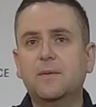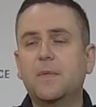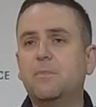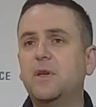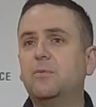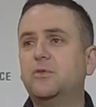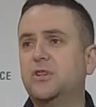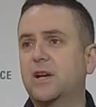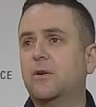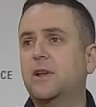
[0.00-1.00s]
that people
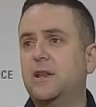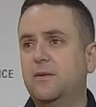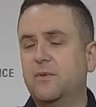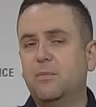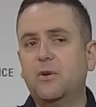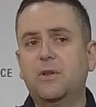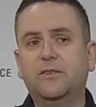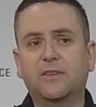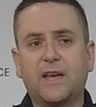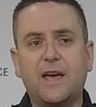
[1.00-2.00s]
check on any of the
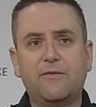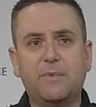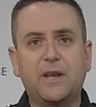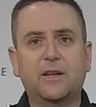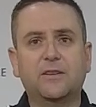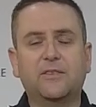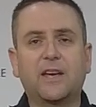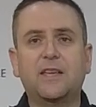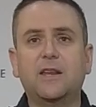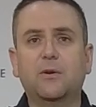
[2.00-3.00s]
burns they have been
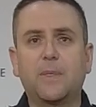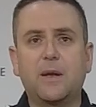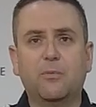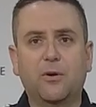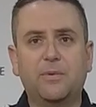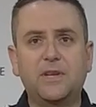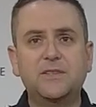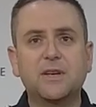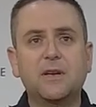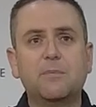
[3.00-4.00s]
undertaking on their
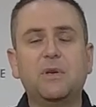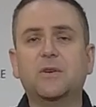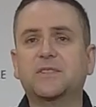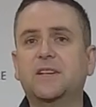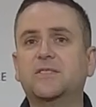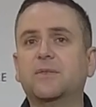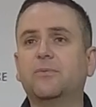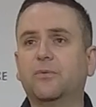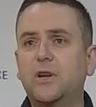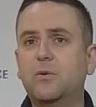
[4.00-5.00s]
properties, because that is a
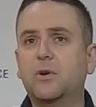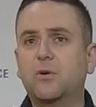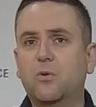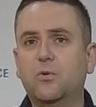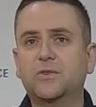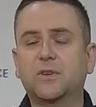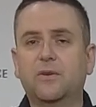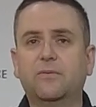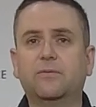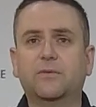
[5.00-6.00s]
frequent cause
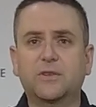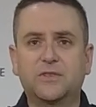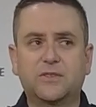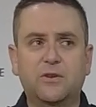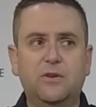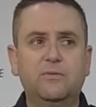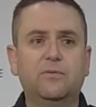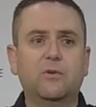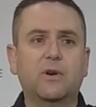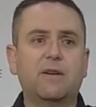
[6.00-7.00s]
of concern
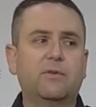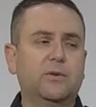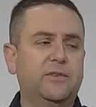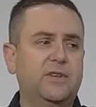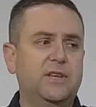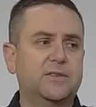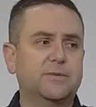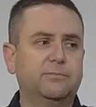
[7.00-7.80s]
for our volunteers.